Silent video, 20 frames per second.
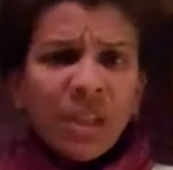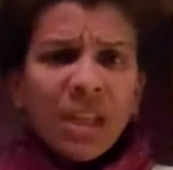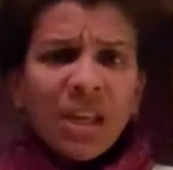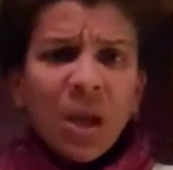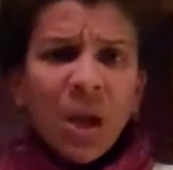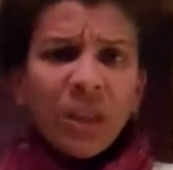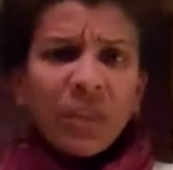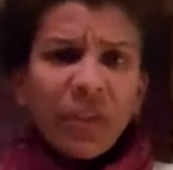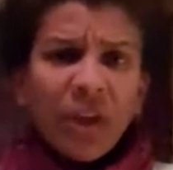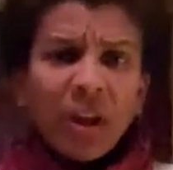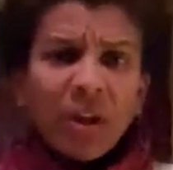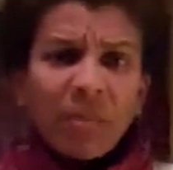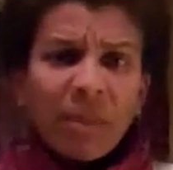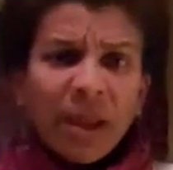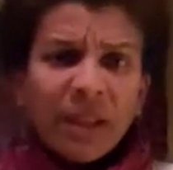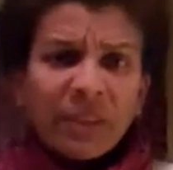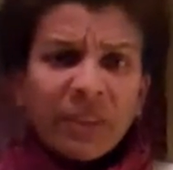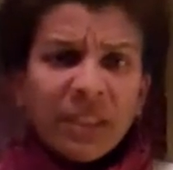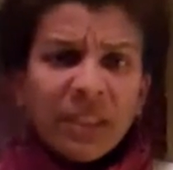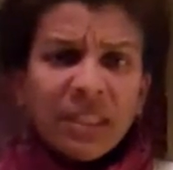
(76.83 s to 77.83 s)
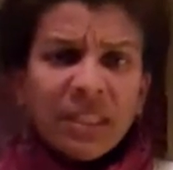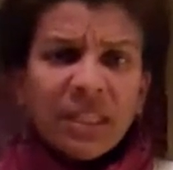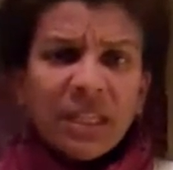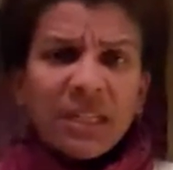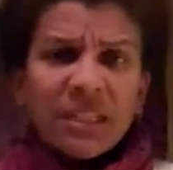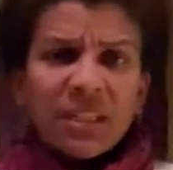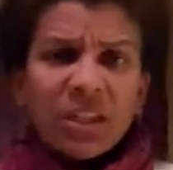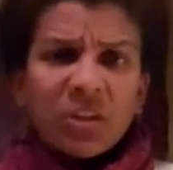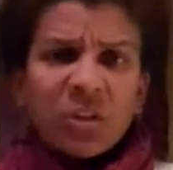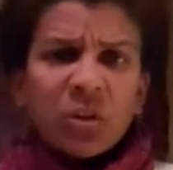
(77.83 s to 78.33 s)
Now, I thought about this and
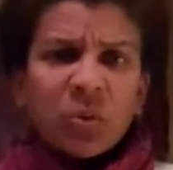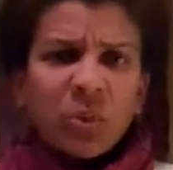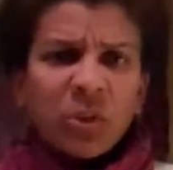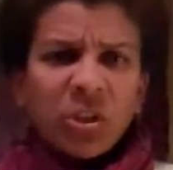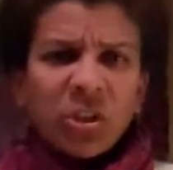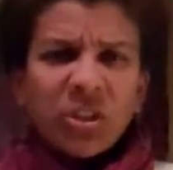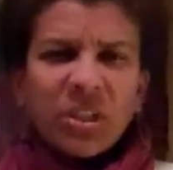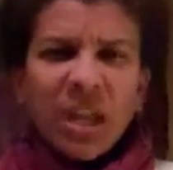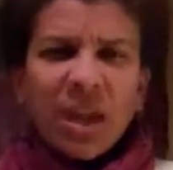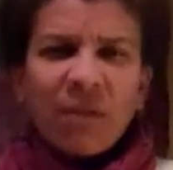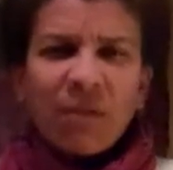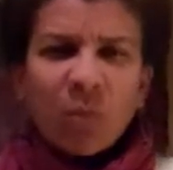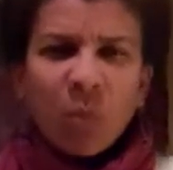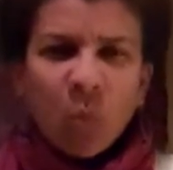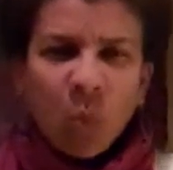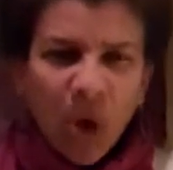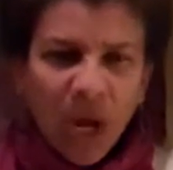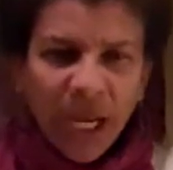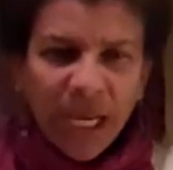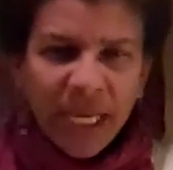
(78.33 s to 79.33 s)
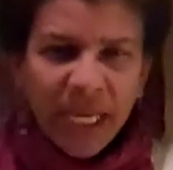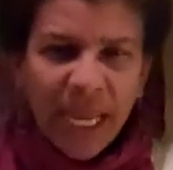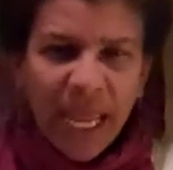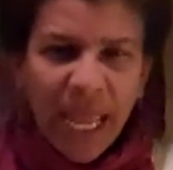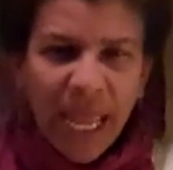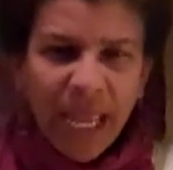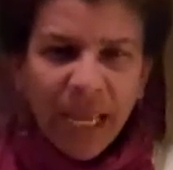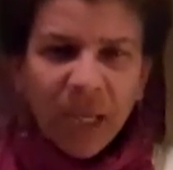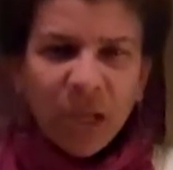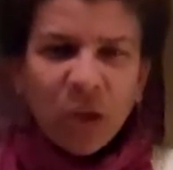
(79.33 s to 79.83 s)
I said, should we just have one
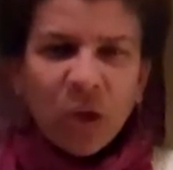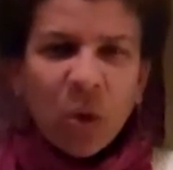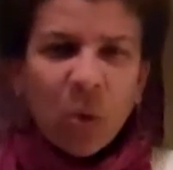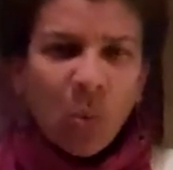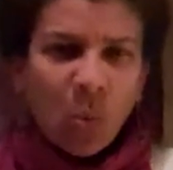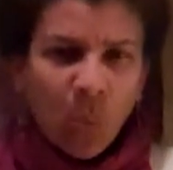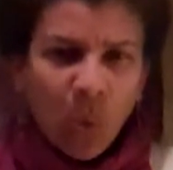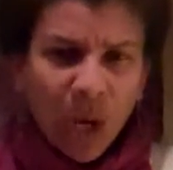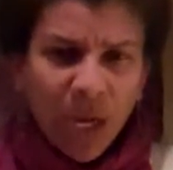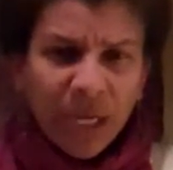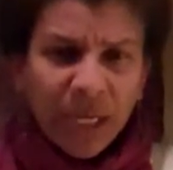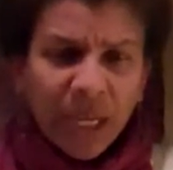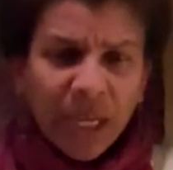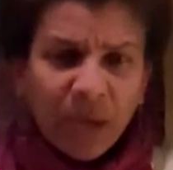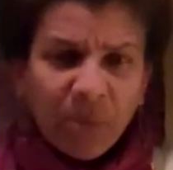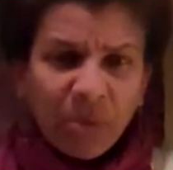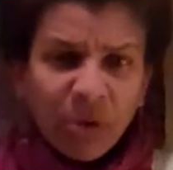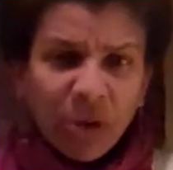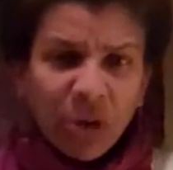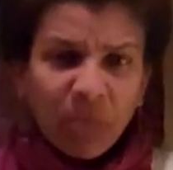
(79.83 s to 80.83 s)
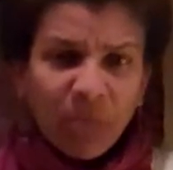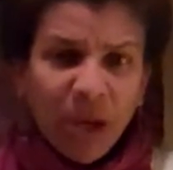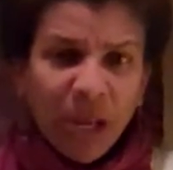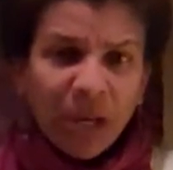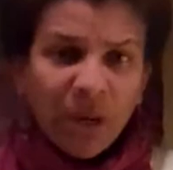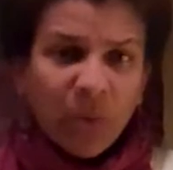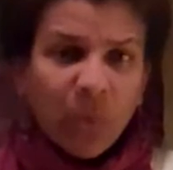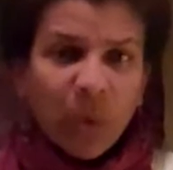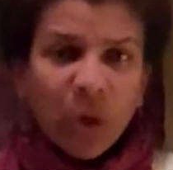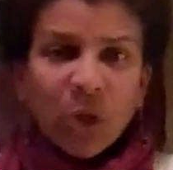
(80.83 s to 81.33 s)
day, one day to bring your
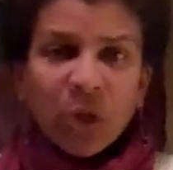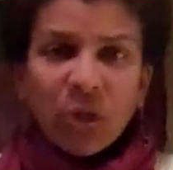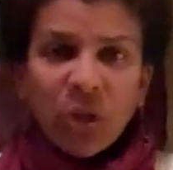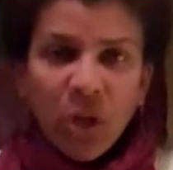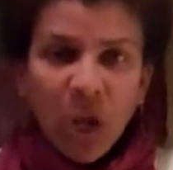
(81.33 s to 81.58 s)
body to work?